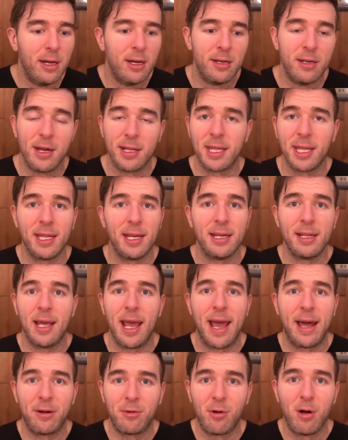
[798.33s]
Not that
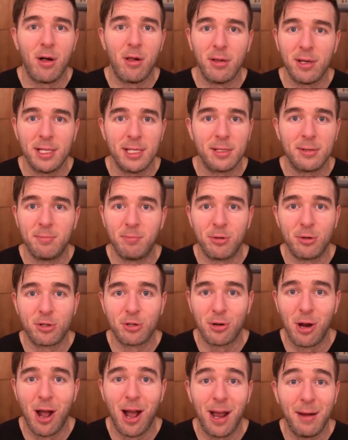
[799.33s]
Adderall is
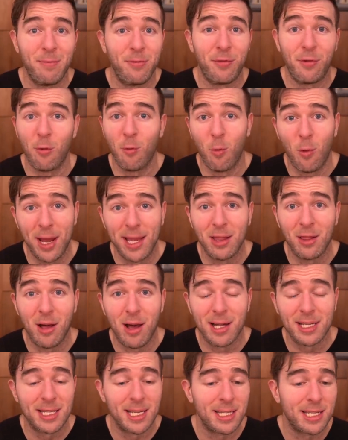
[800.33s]
prescribed for weight
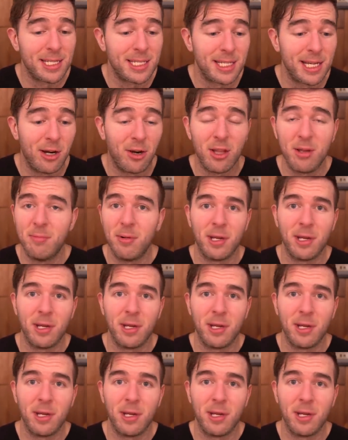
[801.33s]
loss necessarily,